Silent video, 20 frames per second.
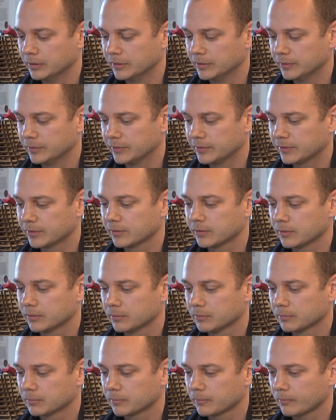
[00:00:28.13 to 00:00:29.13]
is
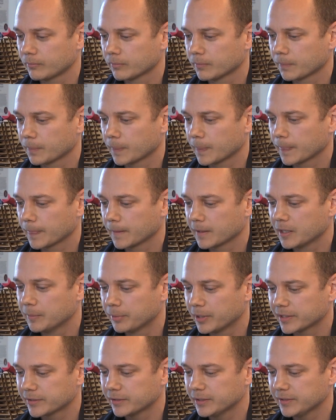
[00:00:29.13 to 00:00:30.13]

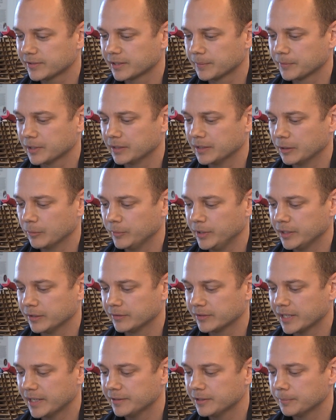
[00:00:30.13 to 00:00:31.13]
complexity is something that we
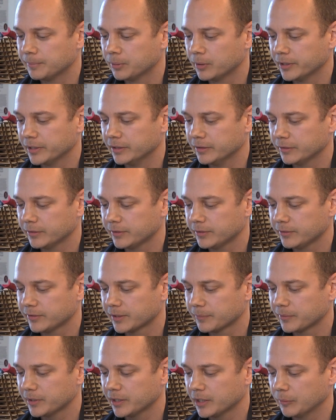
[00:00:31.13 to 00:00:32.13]
tend to put into
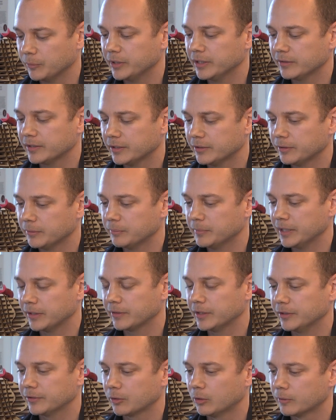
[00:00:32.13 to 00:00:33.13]
something, and we tend to make
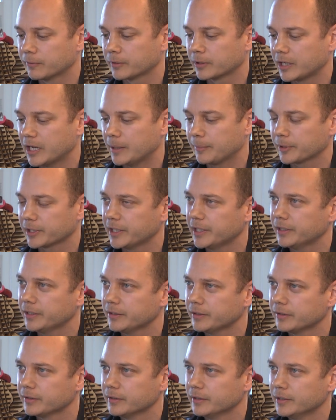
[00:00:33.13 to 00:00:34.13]
things
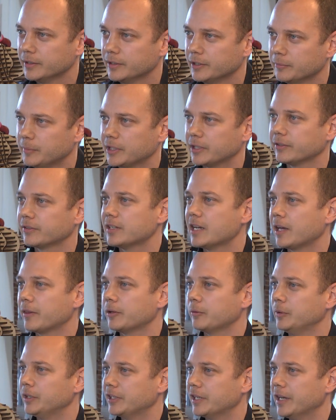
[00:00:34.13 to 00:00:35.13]
overcomplicated because now
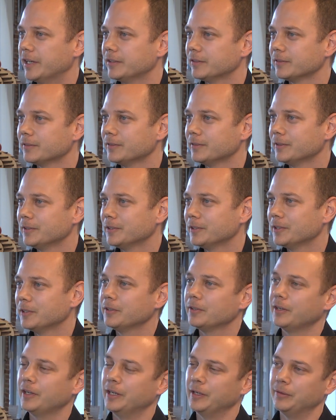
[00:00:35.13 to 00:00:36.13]
that we can. Uh
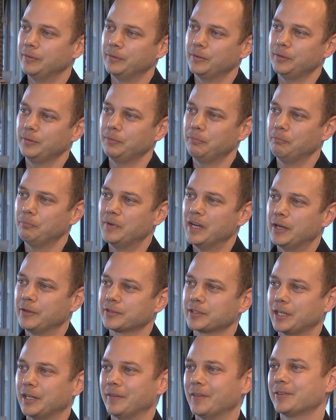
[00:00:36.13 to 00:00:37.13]
-huh. And now
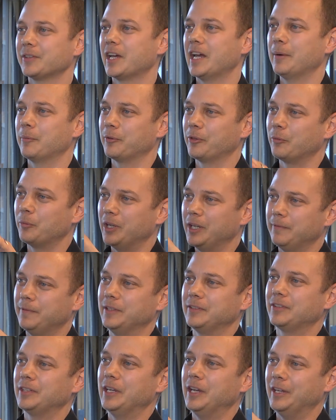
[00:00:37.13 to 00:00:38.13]
is kind of the time where the wave
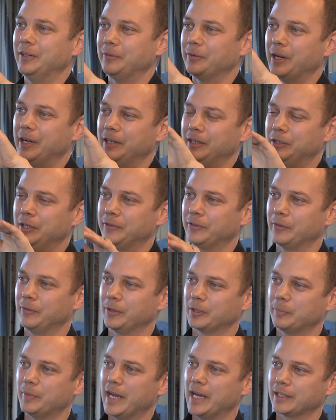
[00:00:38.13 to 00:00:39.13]
hits the end, right? And you have to
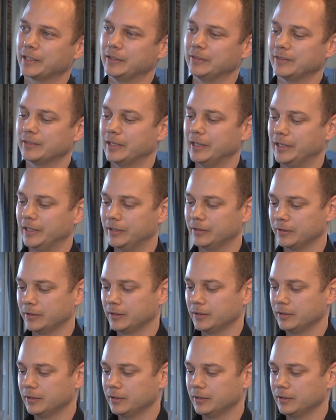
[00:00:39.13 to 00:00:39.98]
look back and say,